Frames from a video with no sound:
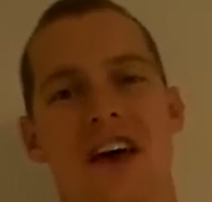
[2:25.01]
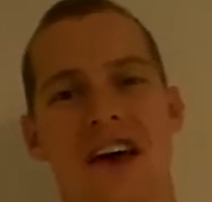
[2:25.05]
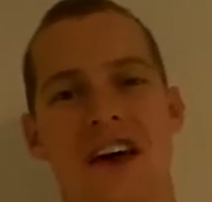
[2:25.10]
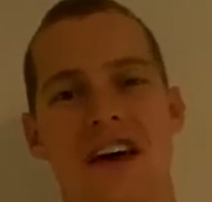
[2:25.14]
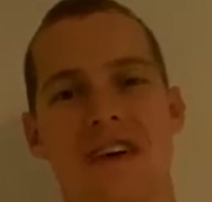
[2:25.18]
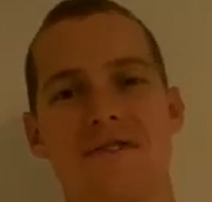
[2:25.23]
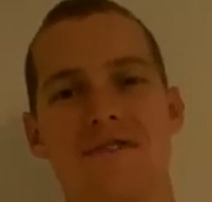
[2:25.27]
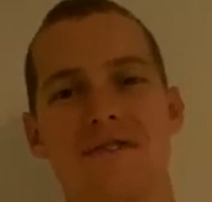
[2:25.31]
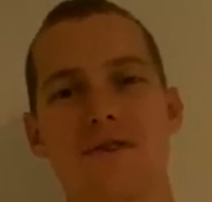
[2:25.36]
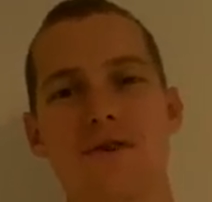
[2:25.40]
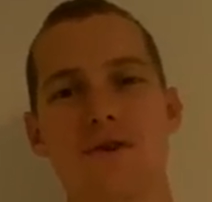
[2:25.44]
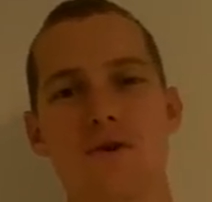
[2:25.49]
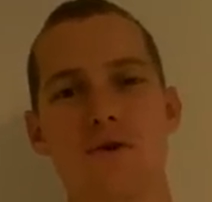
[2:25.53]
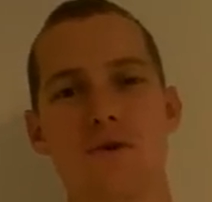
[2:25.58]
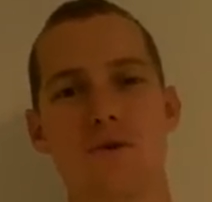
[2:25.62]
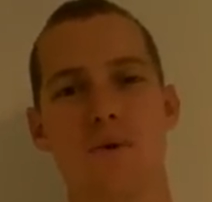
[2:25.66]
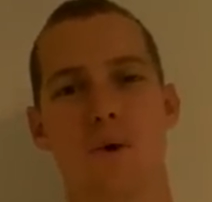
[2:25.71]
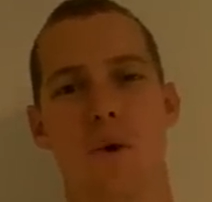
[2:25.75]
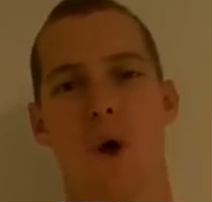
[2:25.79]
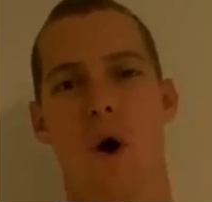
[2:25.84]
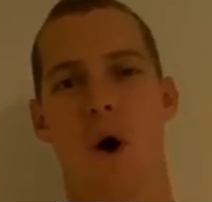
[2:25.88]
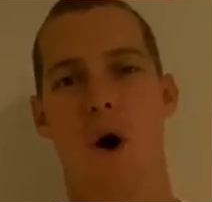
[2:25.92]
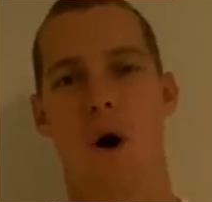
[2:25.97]
If
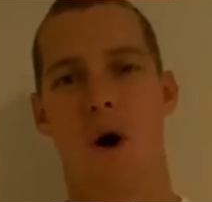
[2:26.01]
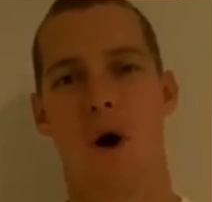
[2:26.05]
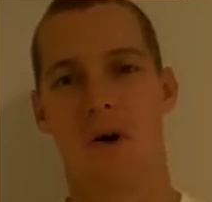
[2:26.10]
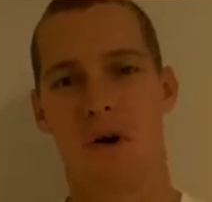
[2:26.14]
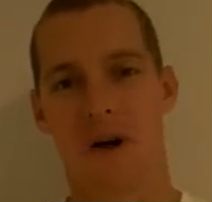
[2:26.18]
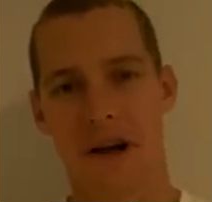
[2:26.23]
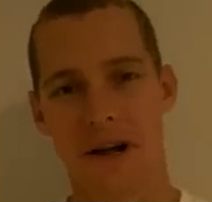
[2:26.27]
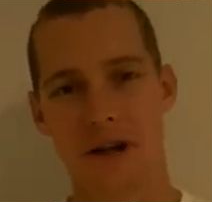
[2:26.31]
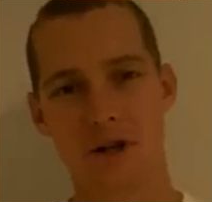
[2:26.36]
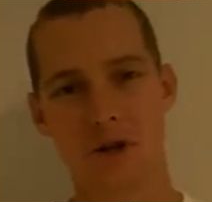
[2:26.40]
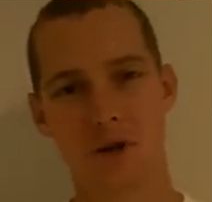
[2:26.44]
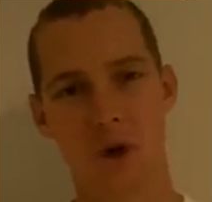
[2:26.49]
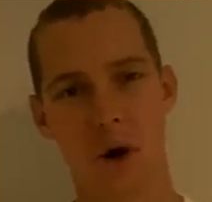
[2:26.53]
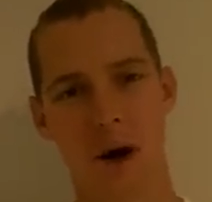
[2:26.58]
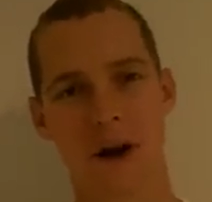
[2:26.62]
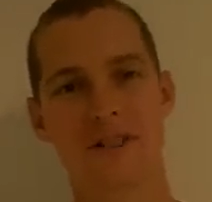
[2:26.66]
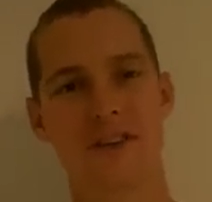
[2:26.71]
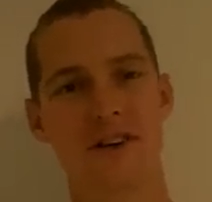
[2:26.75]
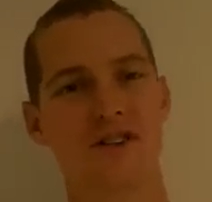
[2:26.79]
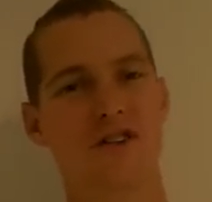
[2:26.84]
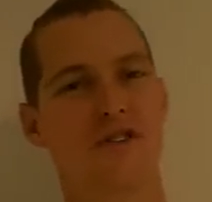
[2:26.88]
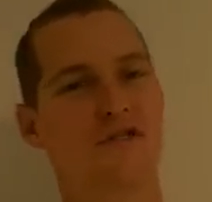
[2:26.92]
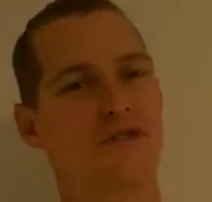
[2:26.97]
you
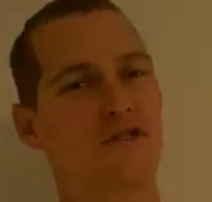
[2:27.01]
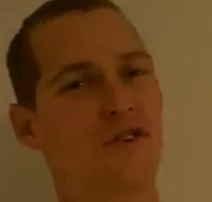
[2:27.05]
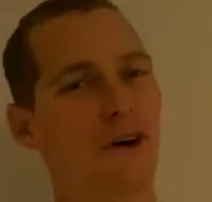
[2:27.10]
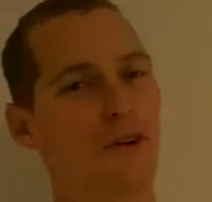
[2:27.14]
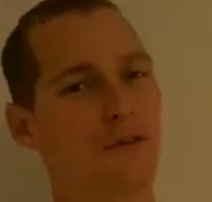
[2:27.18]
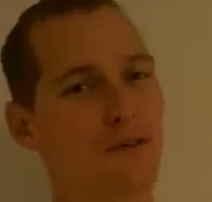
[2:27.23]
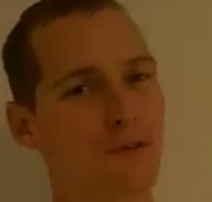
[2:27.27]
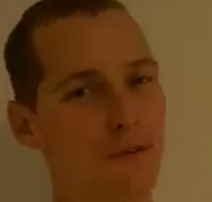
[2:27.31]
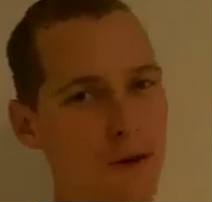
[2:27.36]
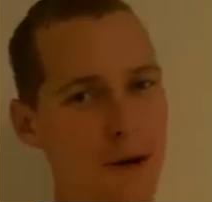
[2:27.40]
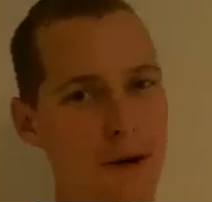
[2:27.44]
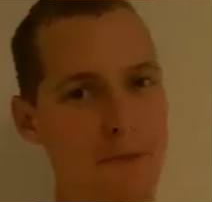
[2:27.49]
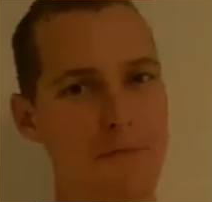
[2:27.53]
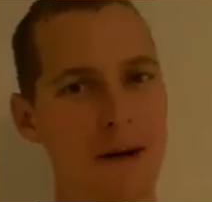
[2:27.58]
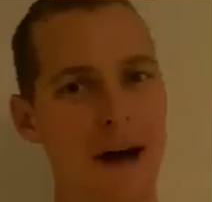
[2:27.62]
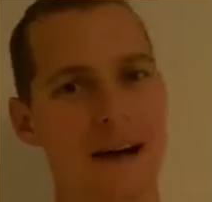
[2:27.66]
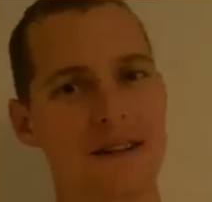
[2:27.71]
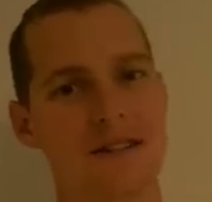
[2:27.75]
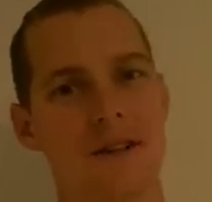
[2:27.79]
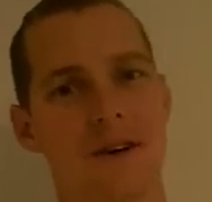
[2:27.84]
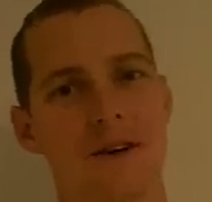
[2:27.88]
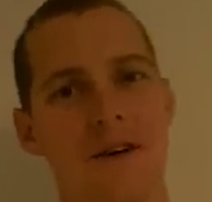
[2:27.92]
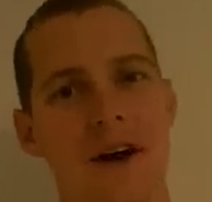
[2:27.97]
enjoyed this, feel free to
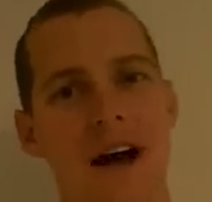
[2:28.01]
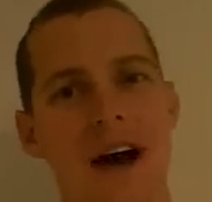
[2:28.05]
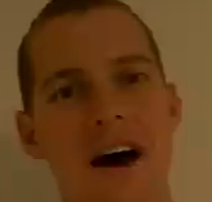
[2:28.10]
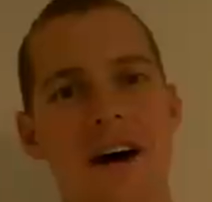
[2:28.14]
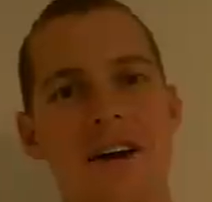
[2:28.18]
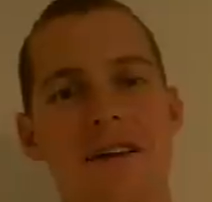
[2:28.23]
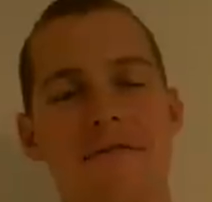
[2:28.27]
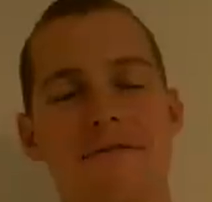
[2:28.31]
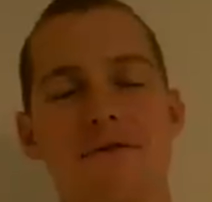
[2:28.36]
pass it around.